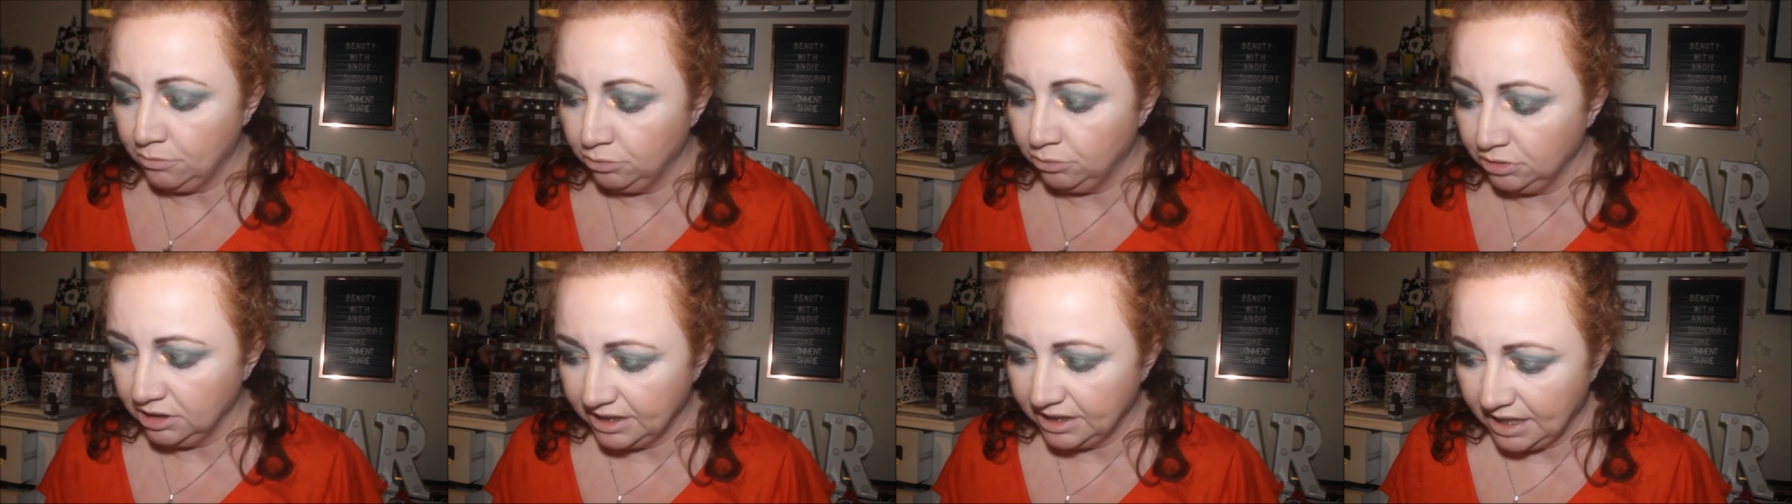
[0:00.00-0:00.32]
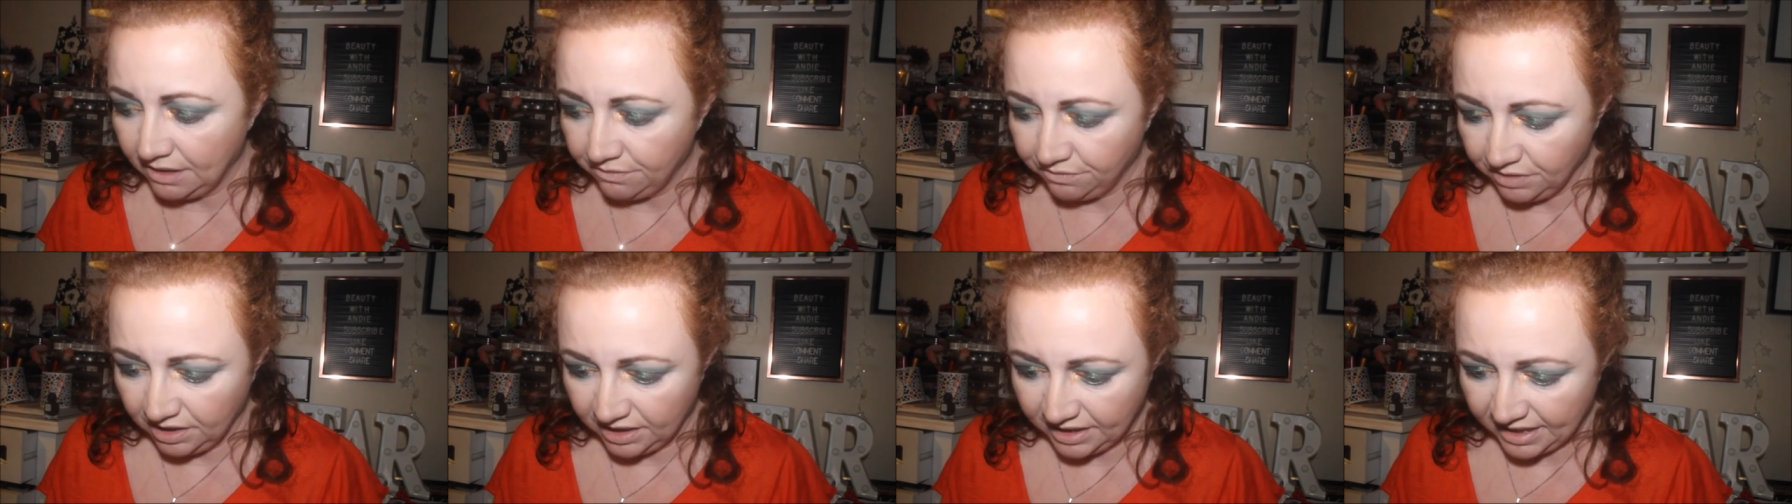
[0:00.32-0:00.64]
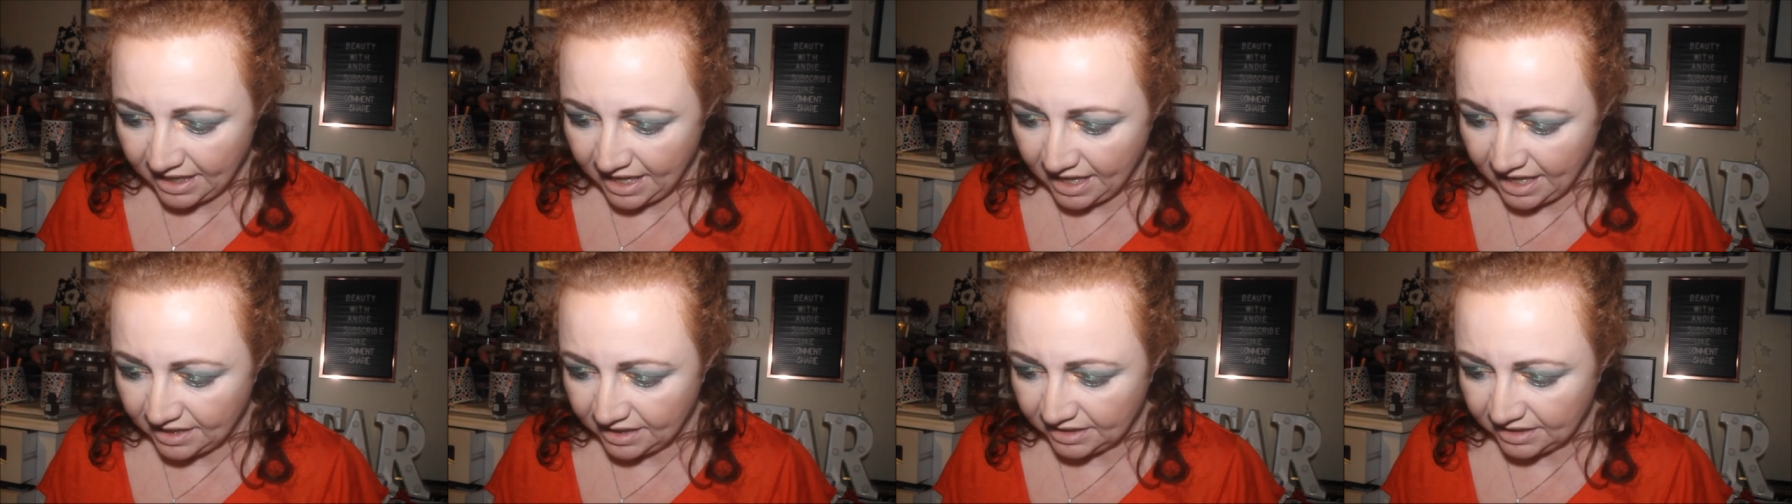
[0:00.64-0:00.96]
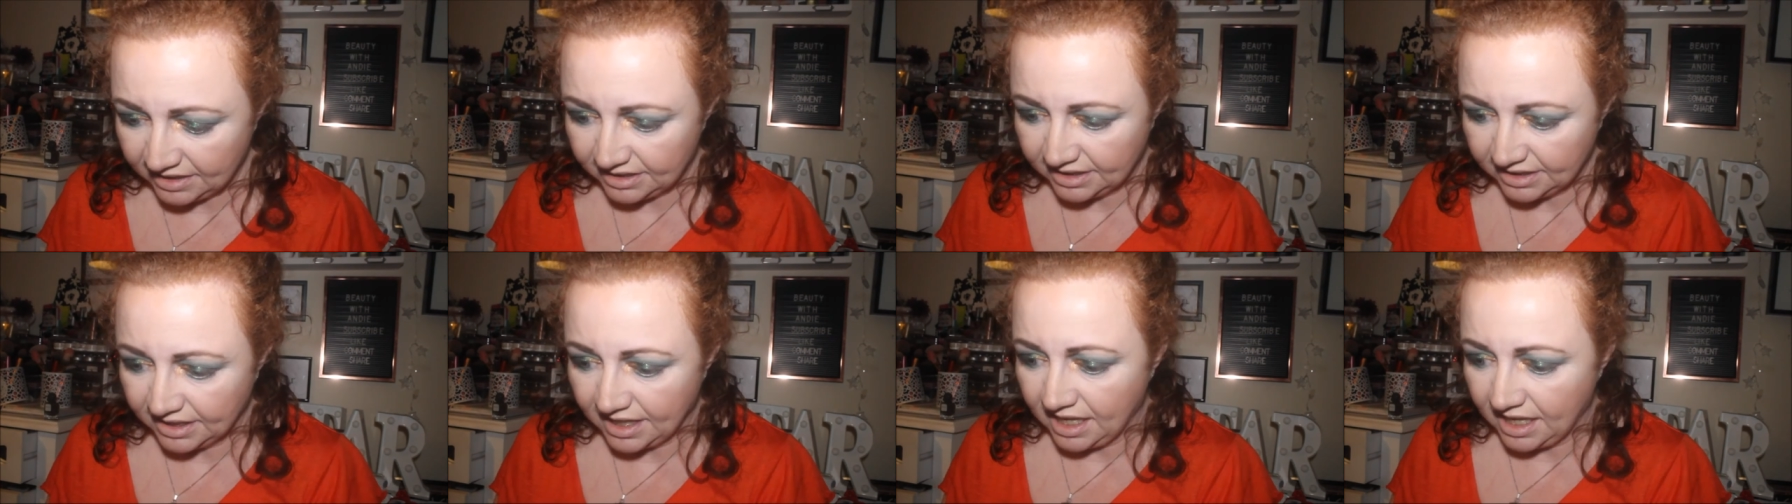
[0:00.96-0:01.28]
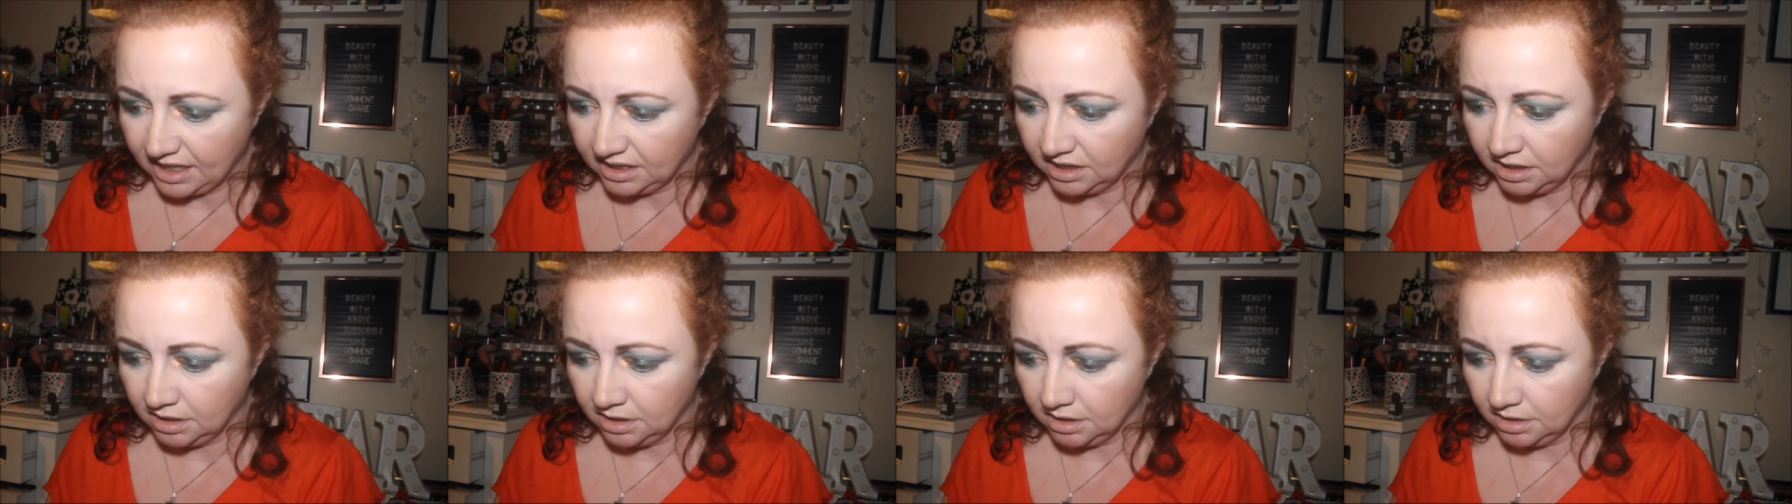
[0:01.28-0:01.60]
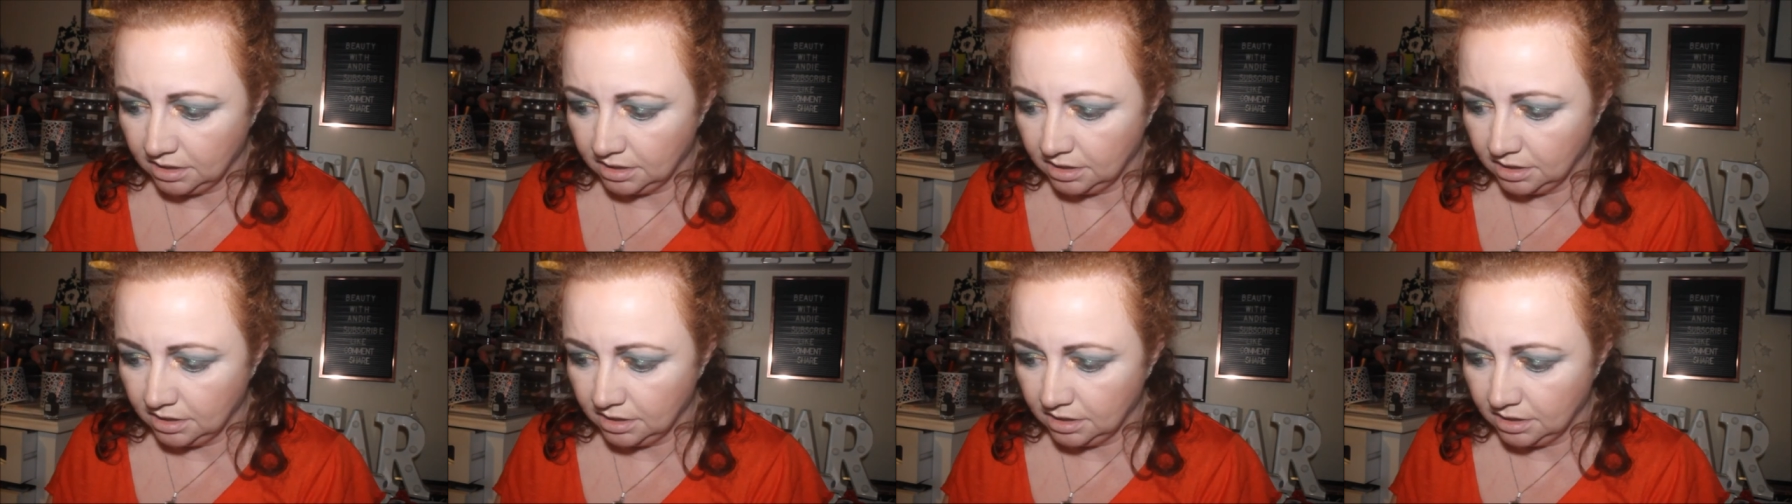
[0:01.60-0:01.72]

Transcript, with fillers: I would definitely get this again.